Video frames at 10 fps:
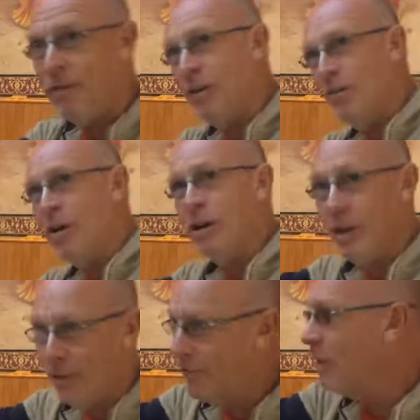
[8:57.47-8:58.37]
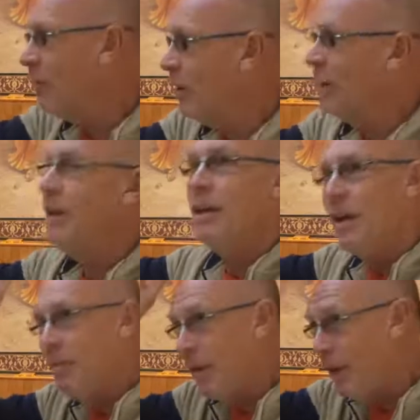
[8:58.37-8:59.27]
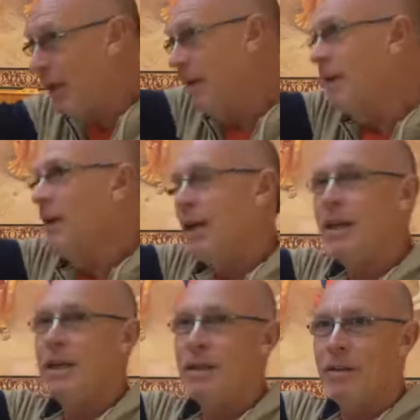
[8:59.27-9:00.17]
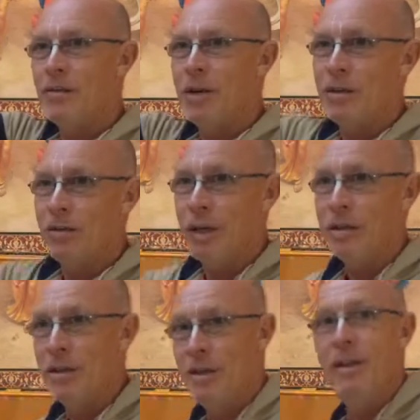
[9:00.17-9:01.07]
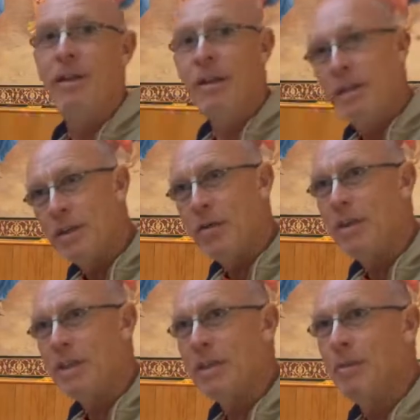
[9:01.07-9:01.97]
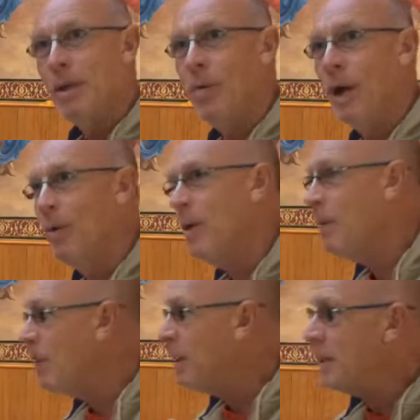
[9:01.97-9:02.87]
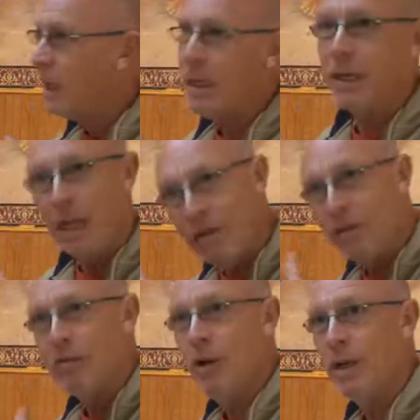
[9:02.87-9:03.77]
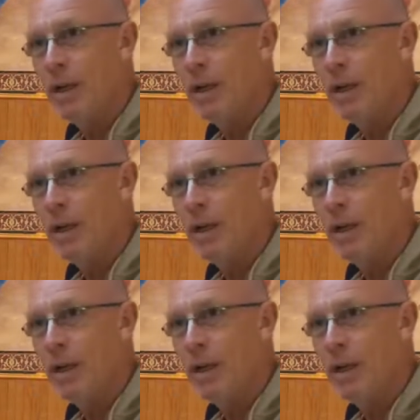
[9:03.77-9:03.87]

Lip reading: and right, but they're heading in the right direction. So in a similar way, we may be tacking left and right a